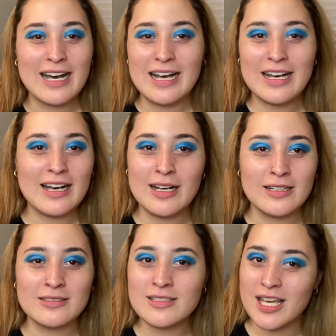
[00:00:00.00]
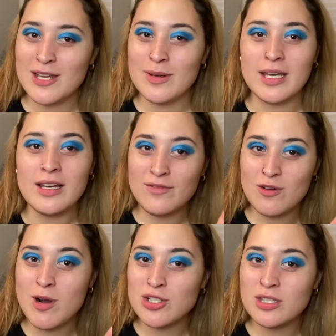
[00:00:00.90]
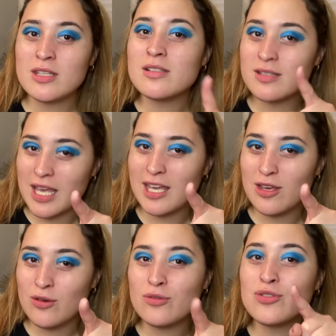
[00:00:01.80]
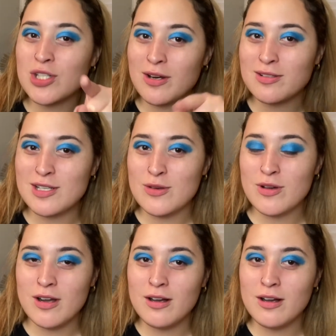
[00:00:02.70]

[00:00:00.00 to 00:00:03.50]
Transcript: oh, thank you, Nia. If you're watching this, thank you. Shout out to you, girl.